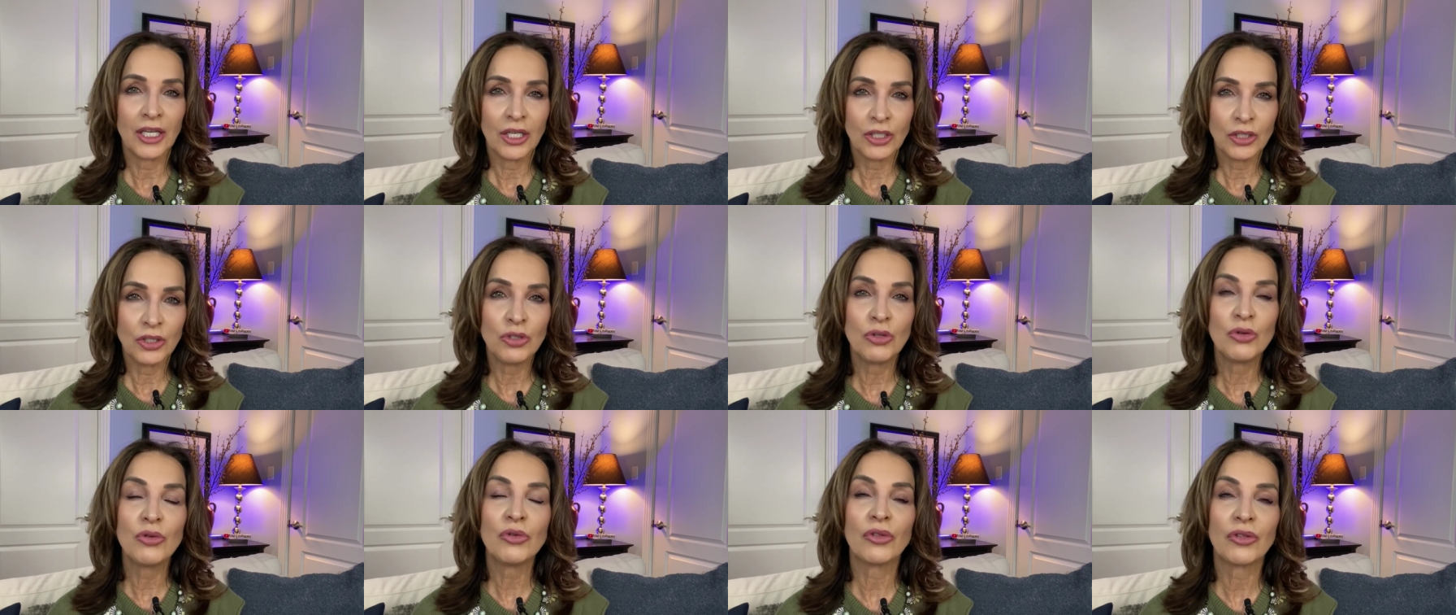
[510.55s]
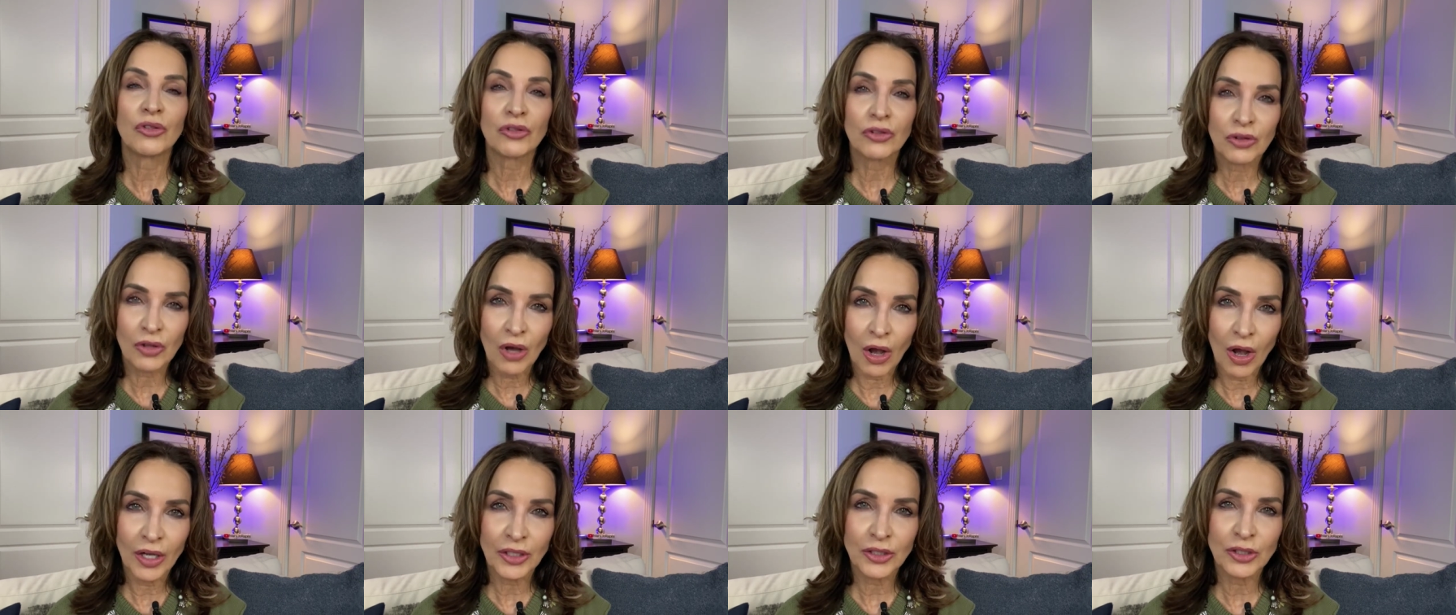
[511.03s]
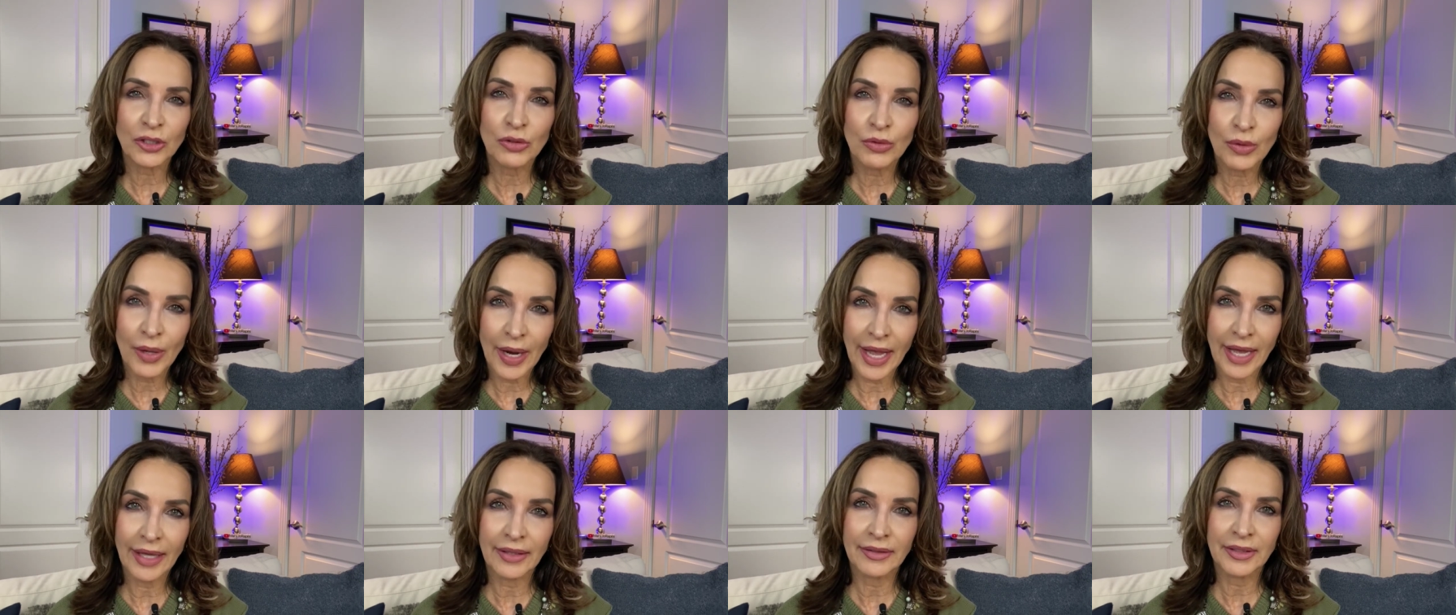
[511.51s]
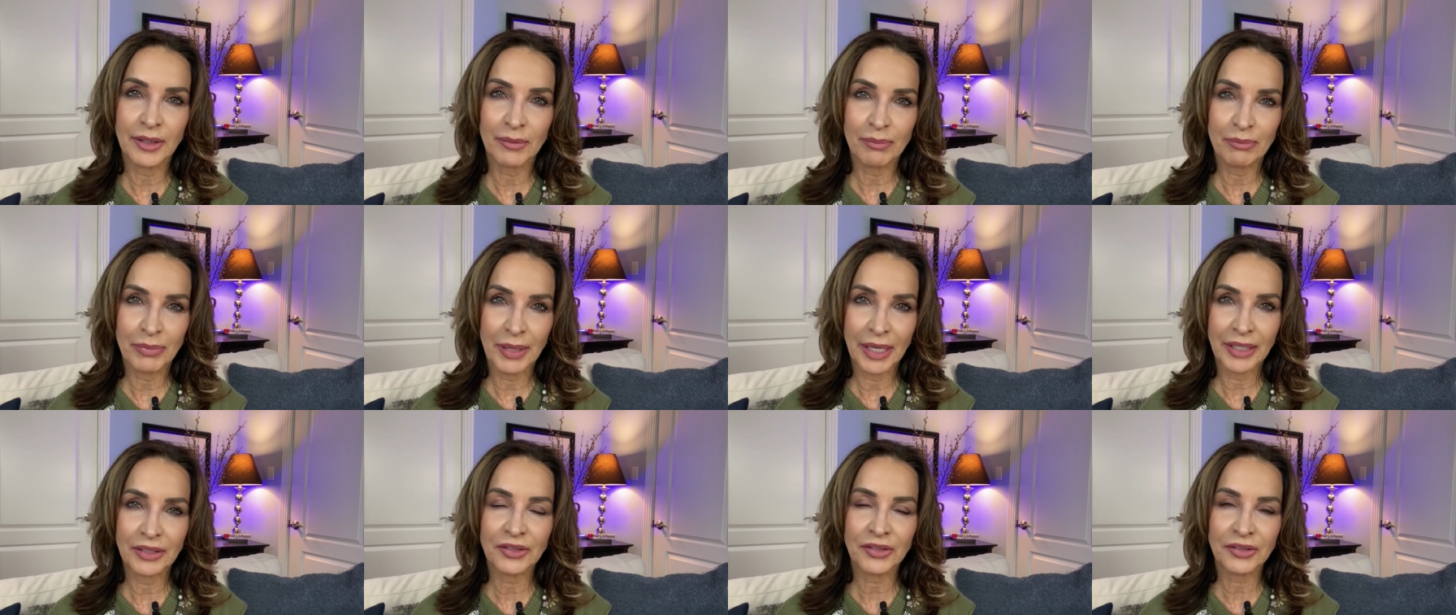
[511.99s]
You thought you had the
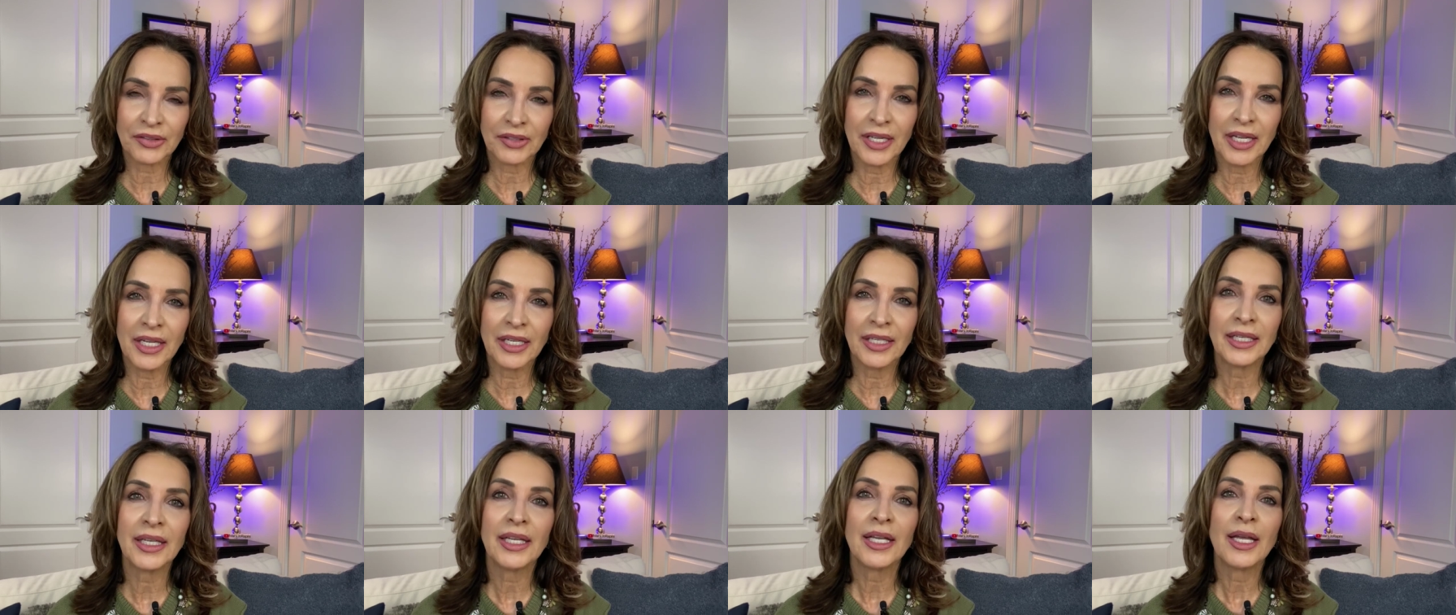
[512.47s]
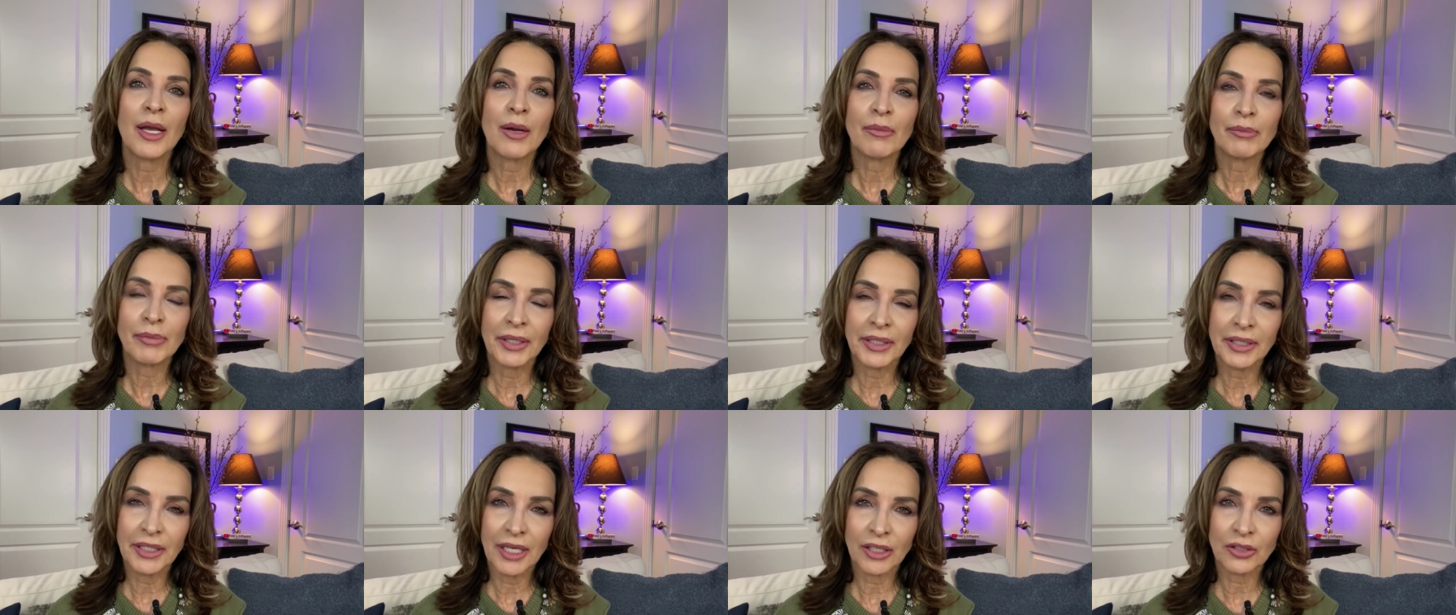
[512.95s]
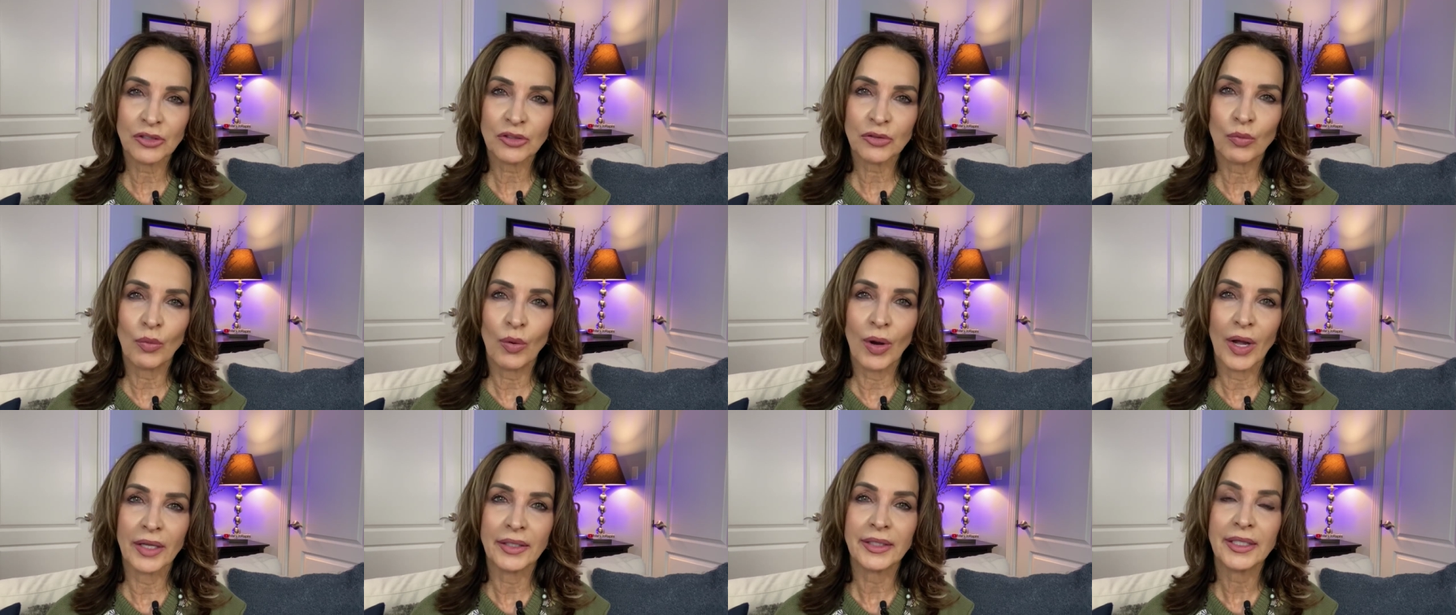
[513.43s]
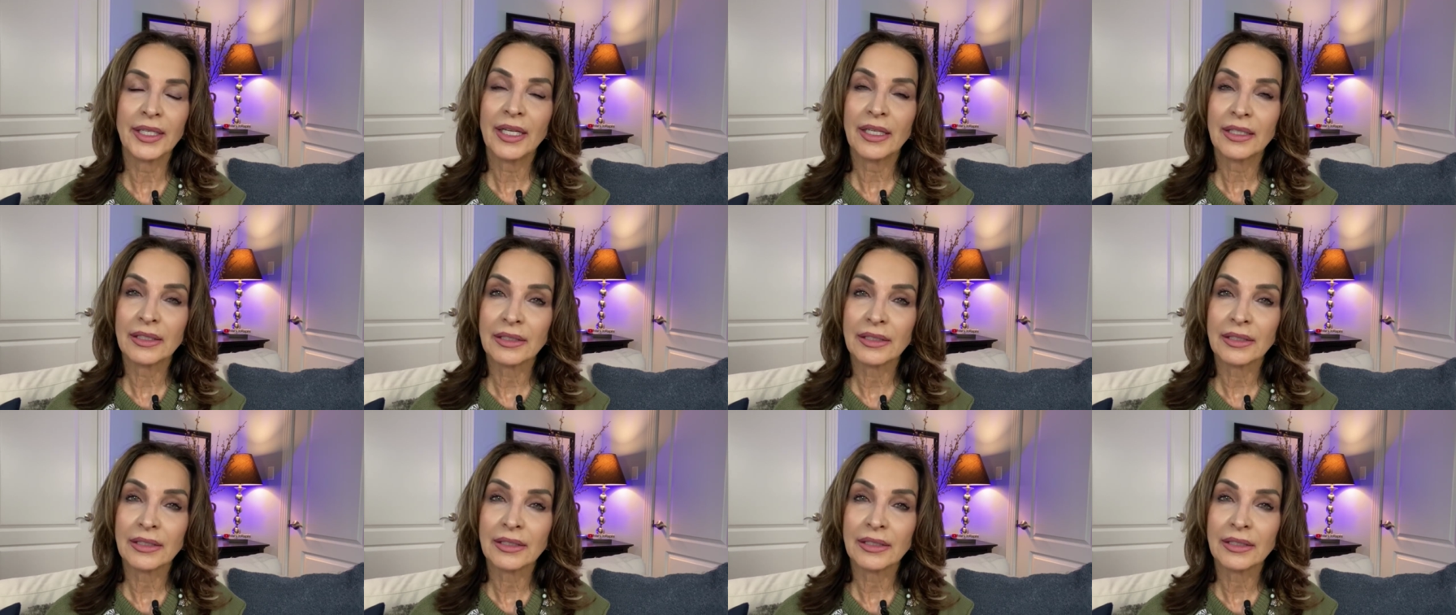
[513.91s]
best thing, but guess what?